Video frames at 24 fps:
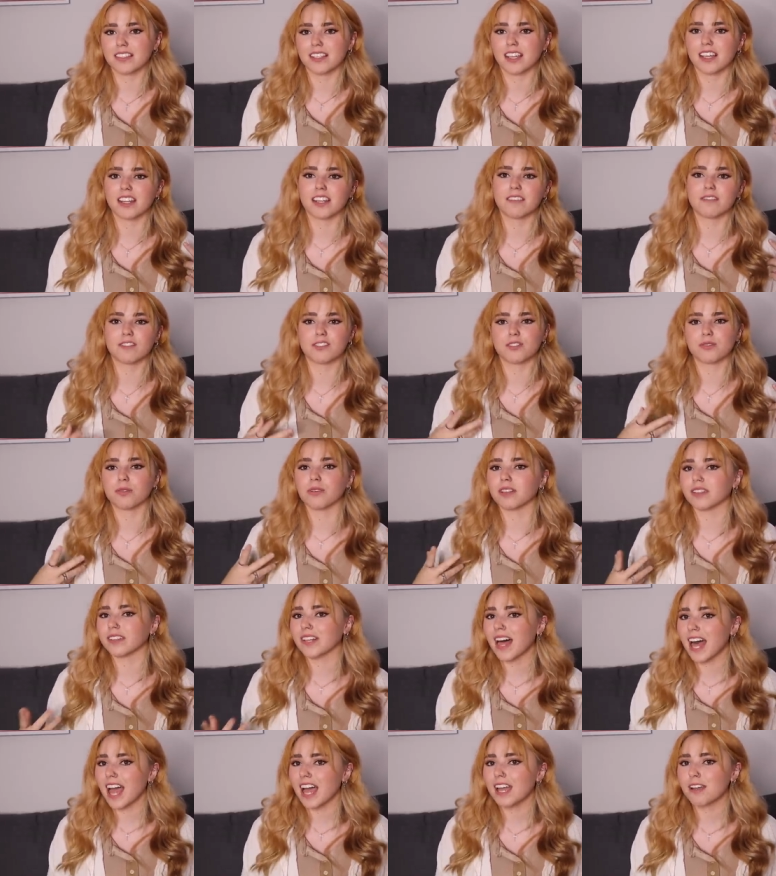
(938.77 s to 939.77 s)
I could even do a
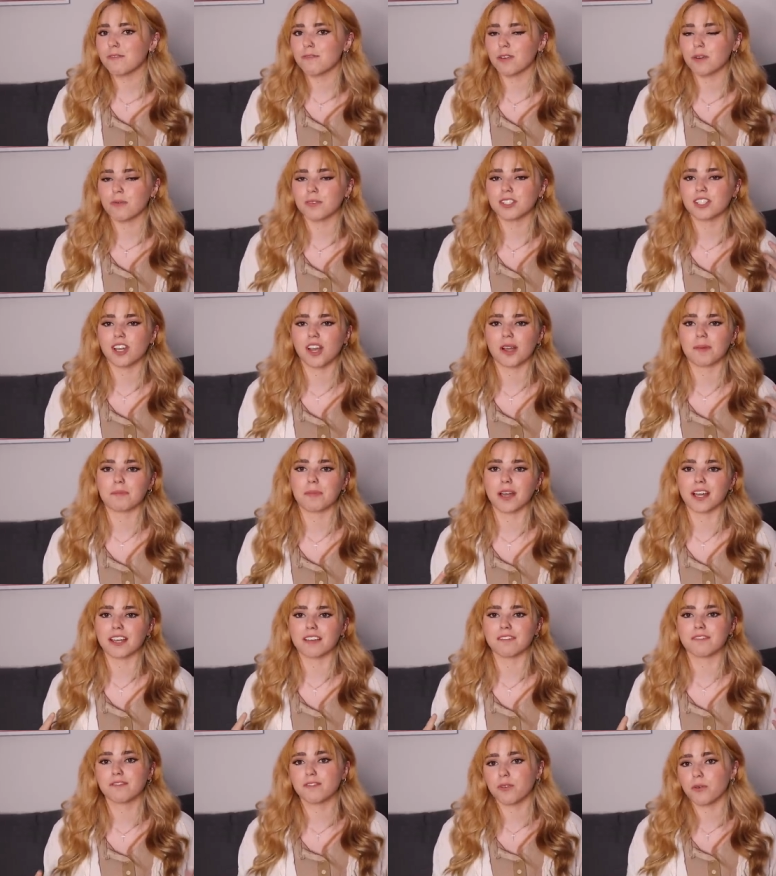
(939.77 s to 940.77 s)
live where we talk back
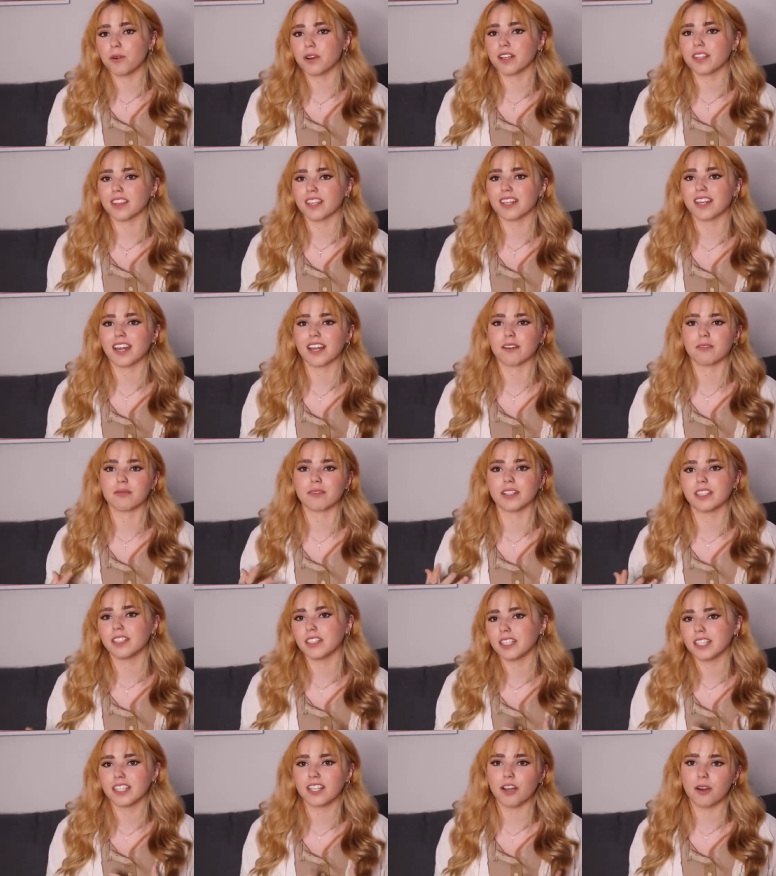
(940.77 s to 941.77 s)
and forth and I
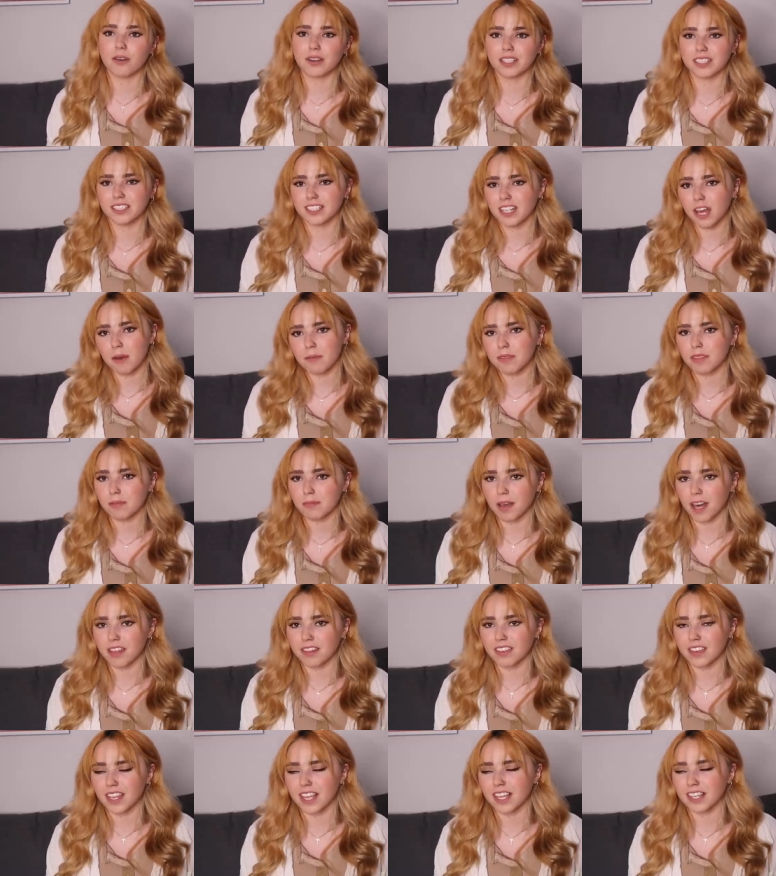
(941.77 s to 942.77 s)
really go into depth
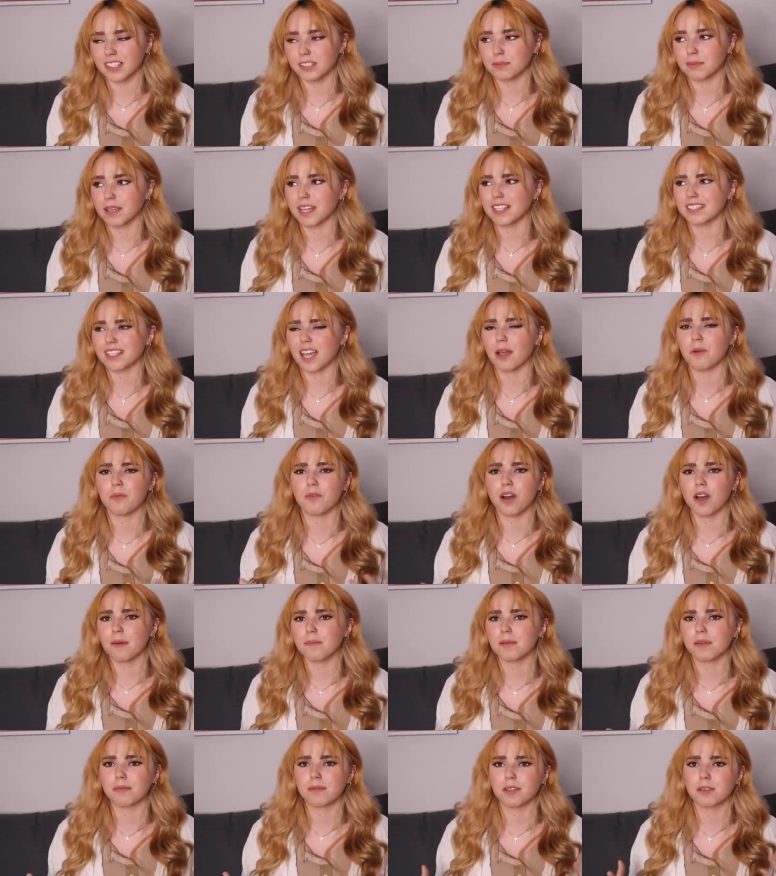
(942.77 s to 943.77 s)
about things because I
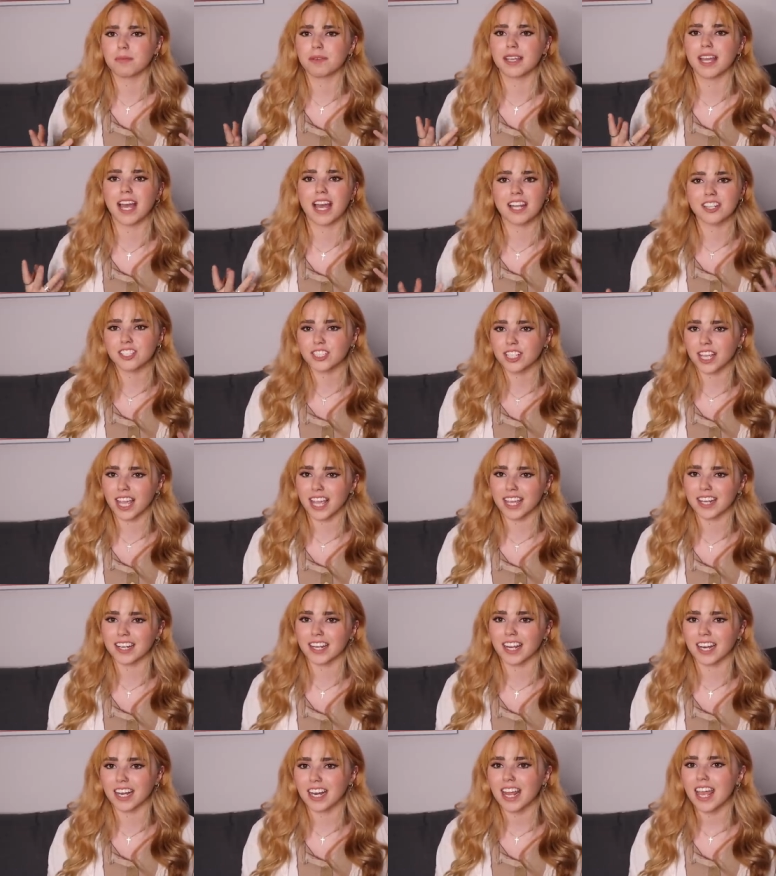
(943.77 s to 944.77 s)
want people to be
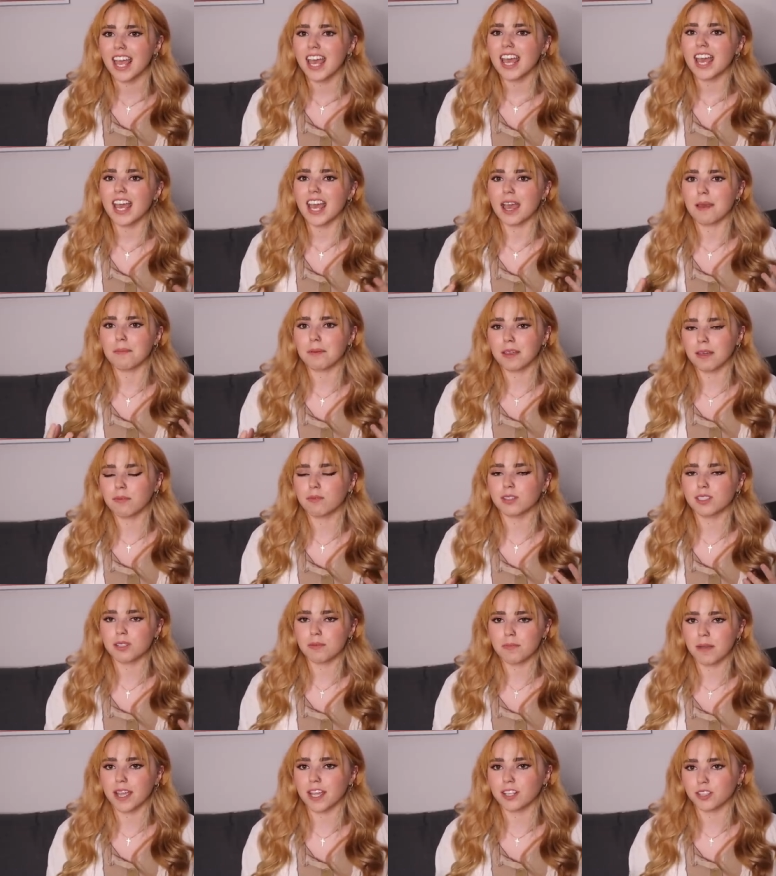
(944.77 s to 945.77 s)
educated and be able
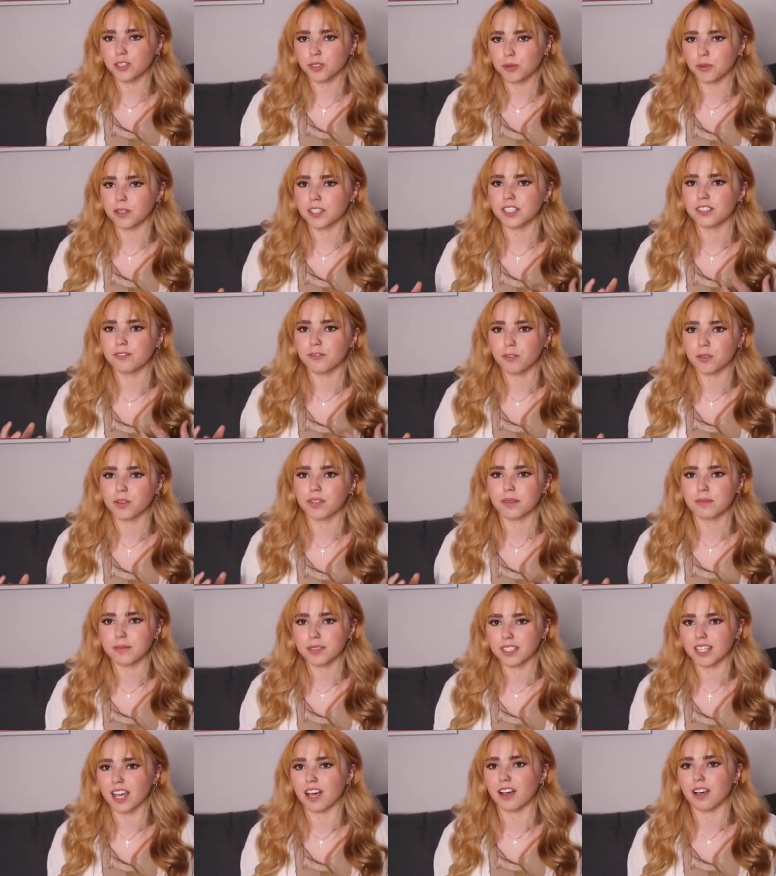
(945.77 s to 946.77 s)
to make a choice for
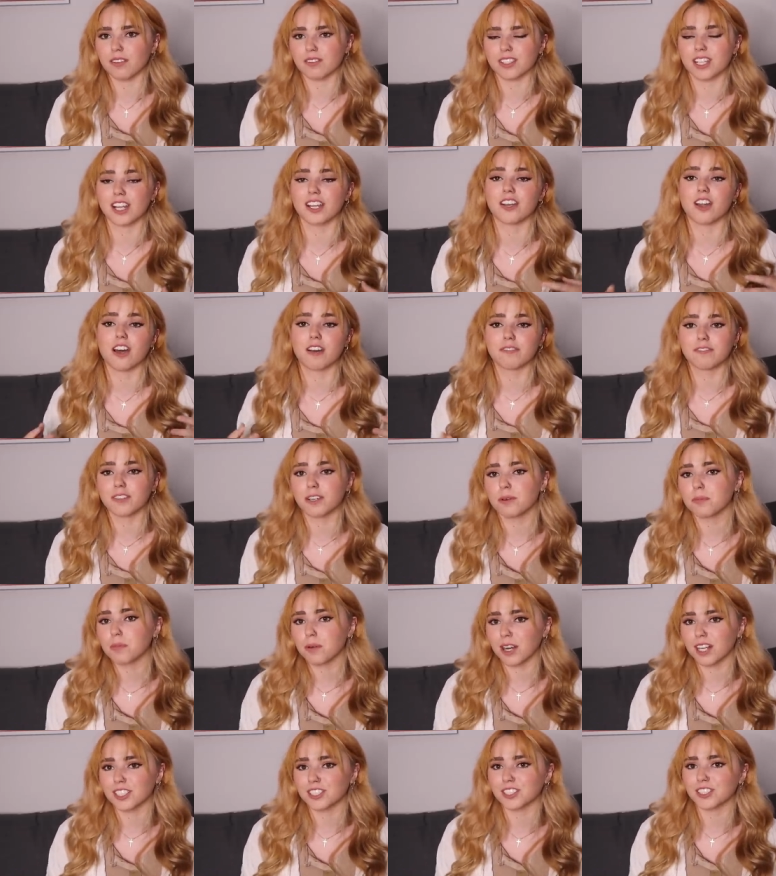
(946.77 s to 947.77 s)
themselves and not feel
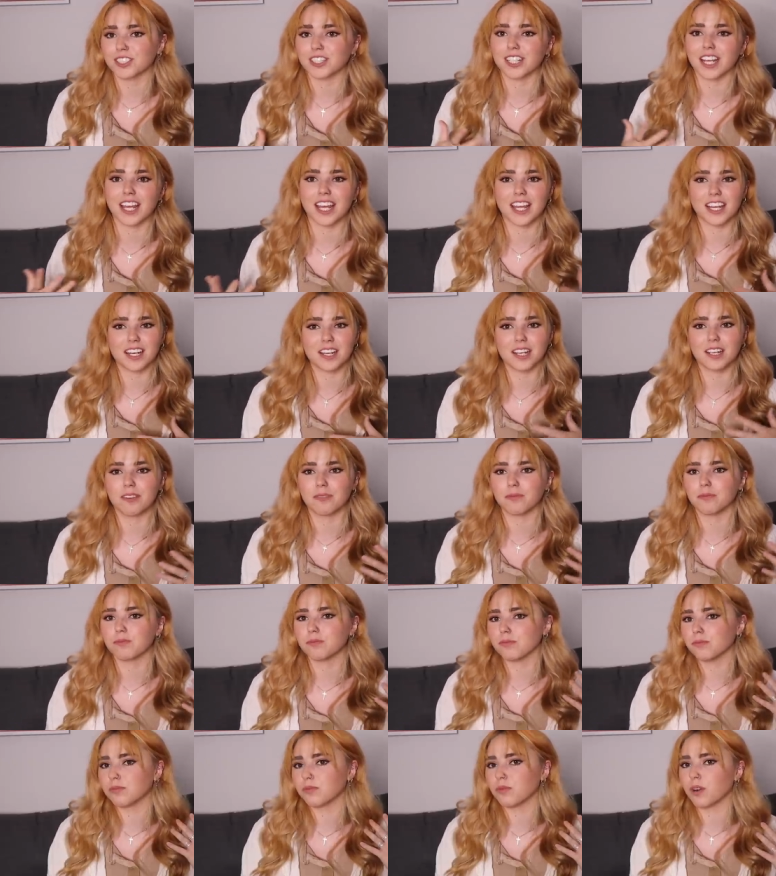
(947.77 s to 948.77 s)
pressured any
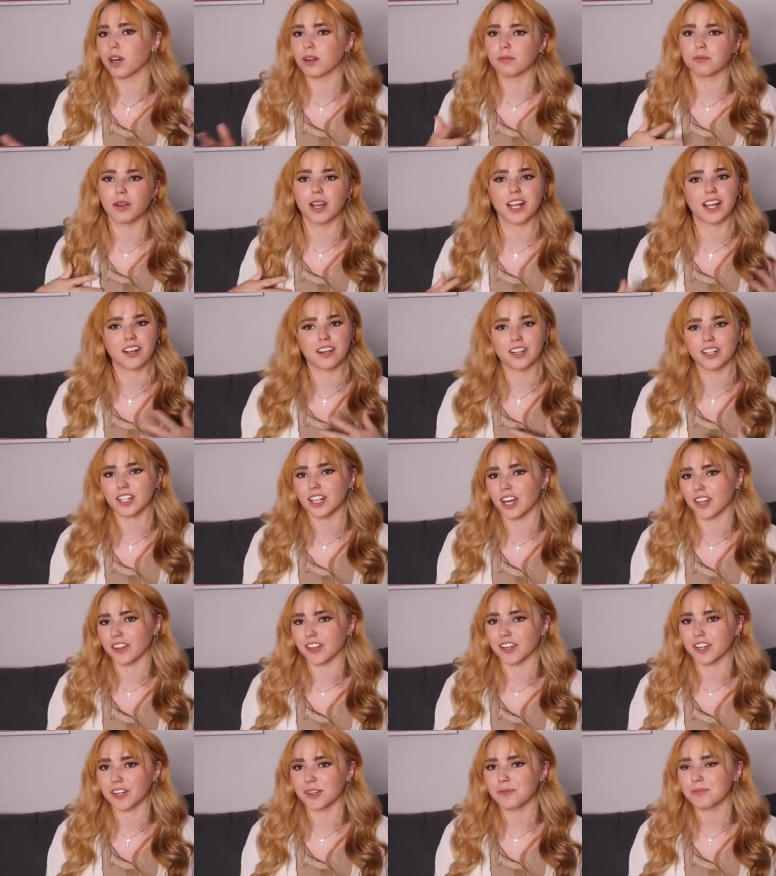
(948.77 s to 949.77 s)
one way or
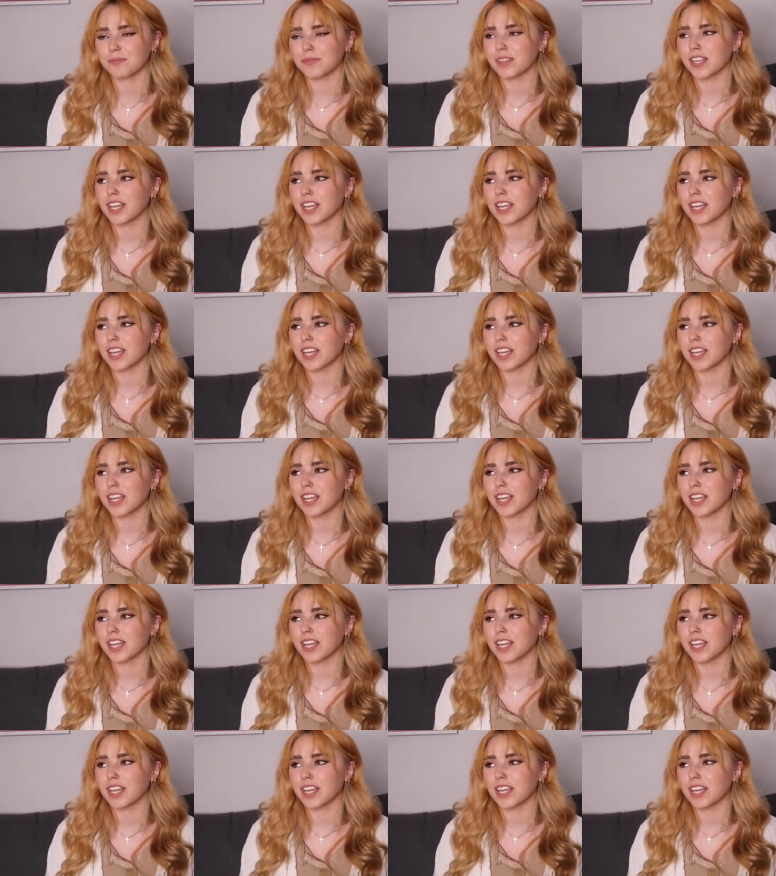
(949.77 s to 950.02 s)
another